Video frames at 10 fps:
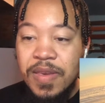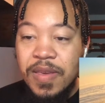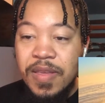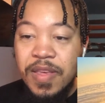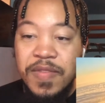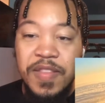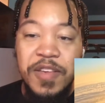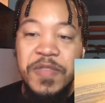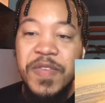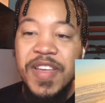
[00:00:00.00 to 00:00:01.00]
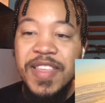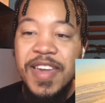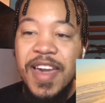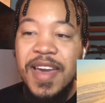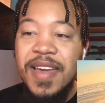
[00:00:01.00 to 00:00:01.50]
This looks fun,
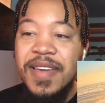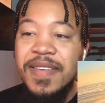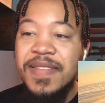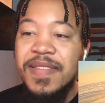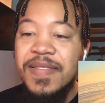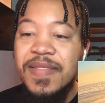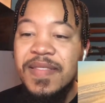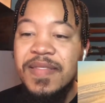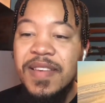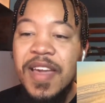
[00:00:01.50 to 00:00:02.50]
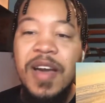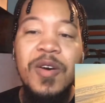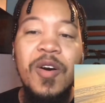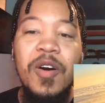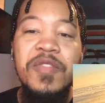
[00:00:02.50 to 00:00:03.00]
guys. Just look at how
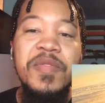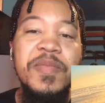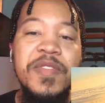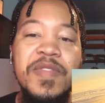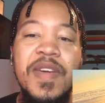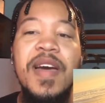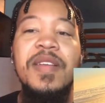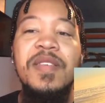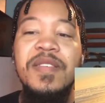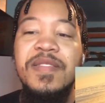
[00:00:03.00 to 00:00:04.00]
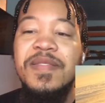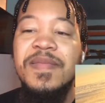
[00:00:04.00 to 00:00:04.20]
awesome the sky looks.